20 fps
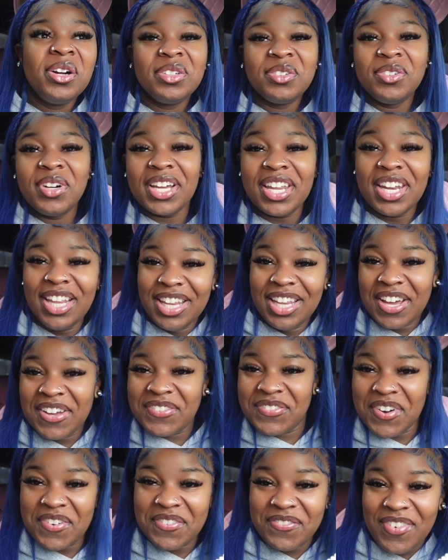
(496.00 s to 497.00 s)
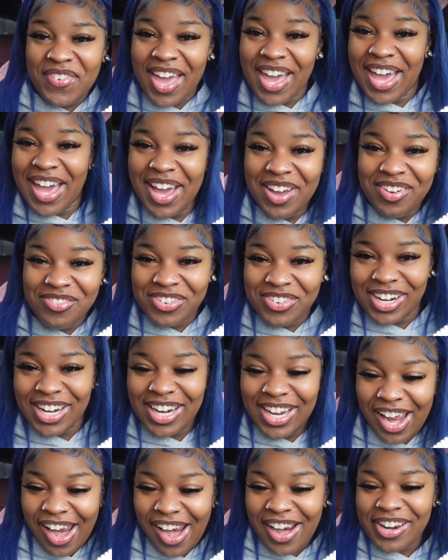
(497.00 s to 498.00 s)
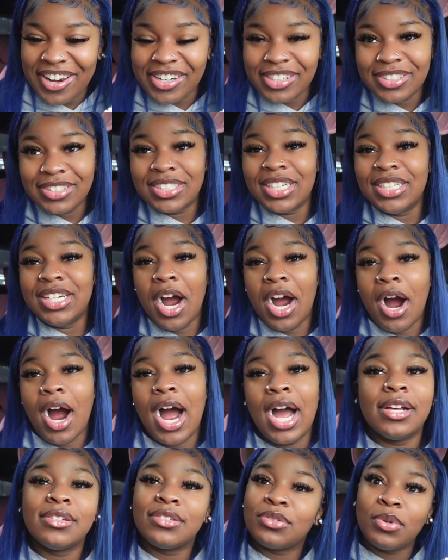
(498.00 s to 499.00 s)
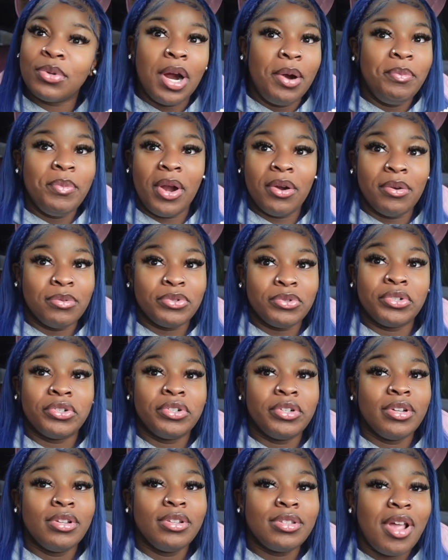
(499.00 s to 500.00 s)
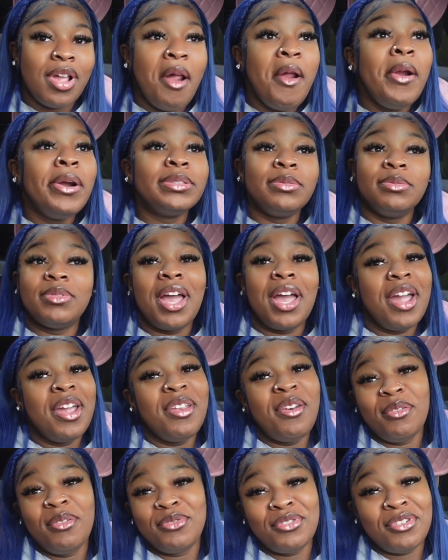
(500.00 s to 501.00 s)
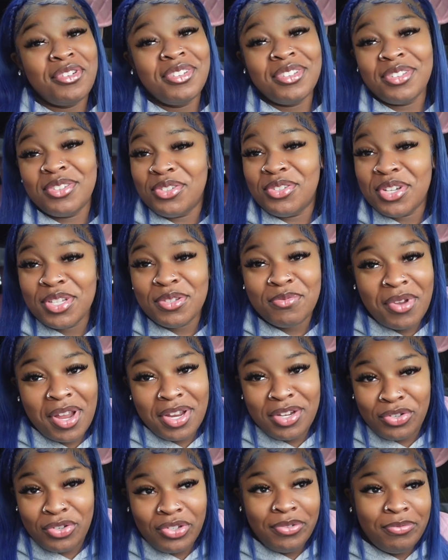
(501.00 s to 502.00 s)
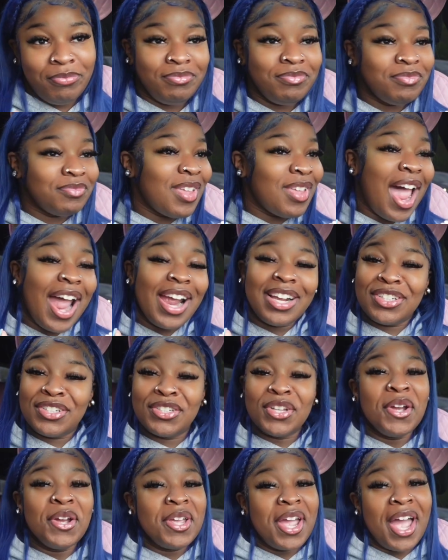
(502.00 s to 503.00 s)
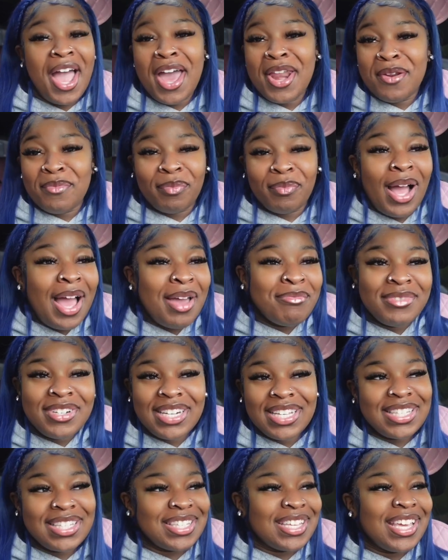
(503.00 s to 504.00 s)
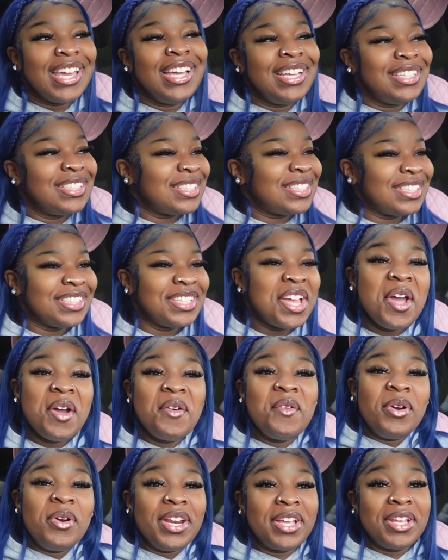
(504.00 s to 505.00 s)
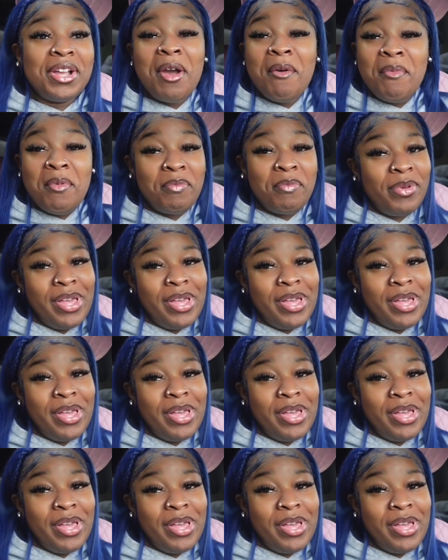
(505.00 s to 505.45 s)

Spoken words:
We're gonna look for fabric. Y'all, I swear I'm not on drugs. I ain't on drugs, trust me, I ain't tripping. I can show you how to pop it this easy with a cup of